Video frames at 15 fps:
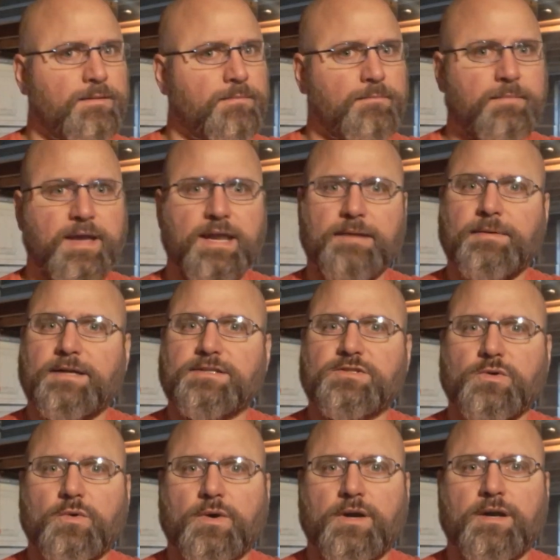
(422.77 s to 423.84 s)
Man, am I
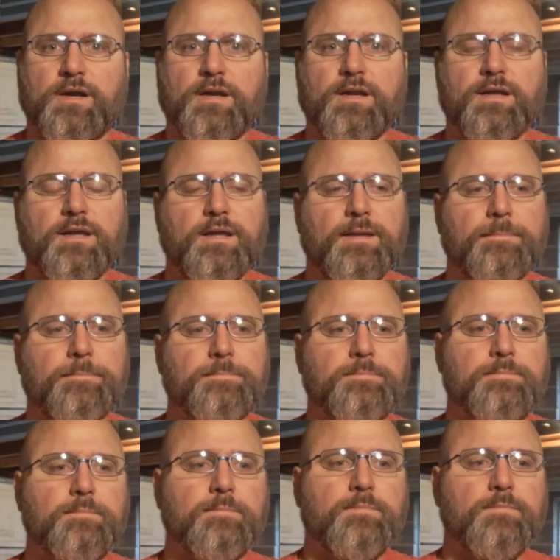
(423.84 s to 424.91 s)
sore.
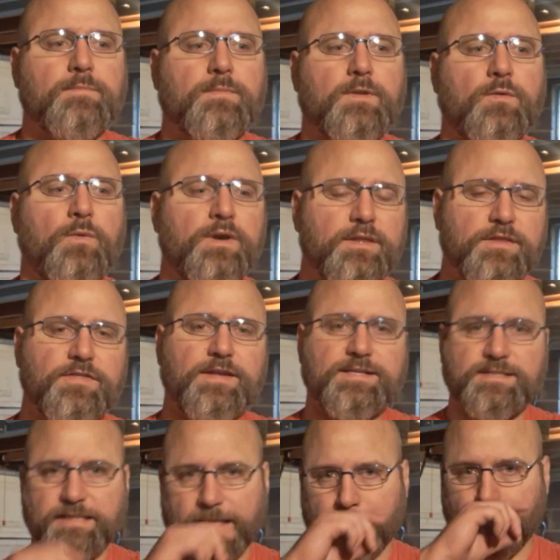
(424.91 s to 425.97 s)
One of the things
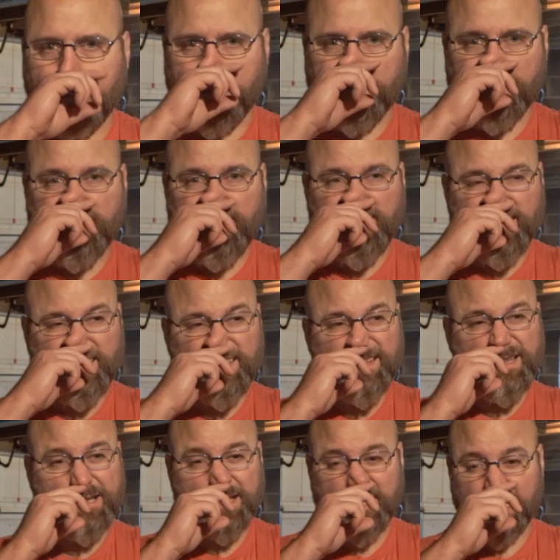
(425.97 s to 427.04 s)
in that book
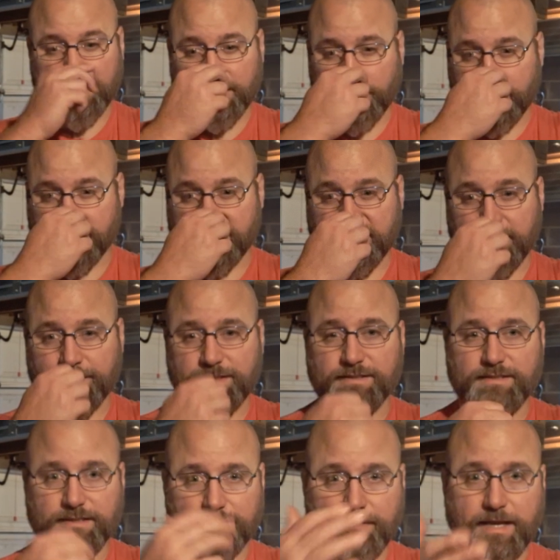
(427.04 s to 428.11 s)
that Louis Simmons,
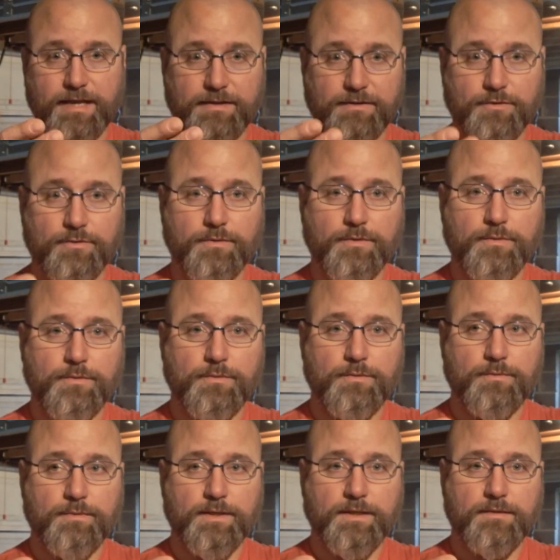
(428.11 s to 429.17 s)
the man who
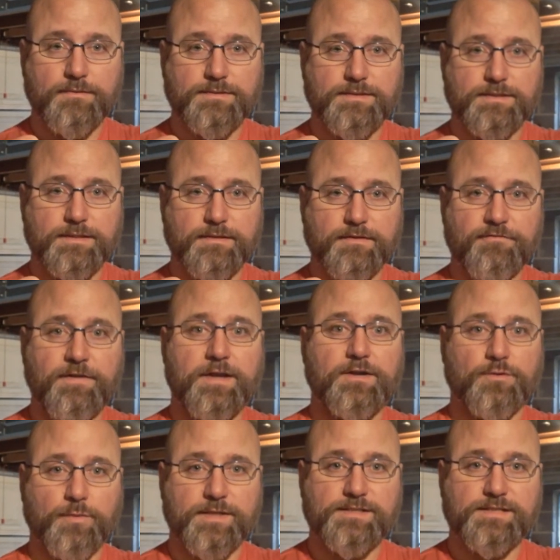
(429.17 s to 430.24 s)
was the founder
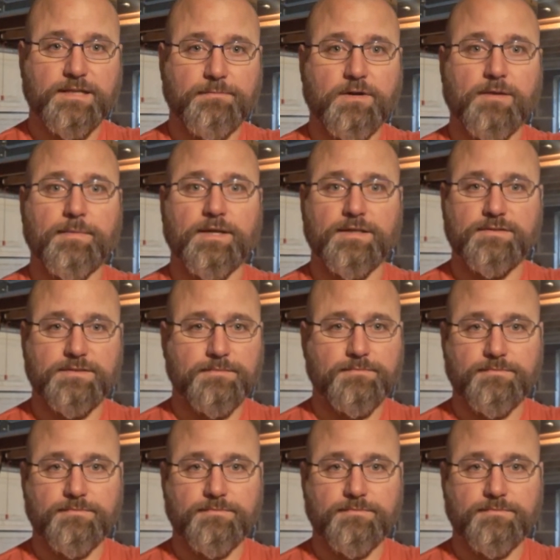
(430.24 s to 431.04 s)
of Westside Barbell, he's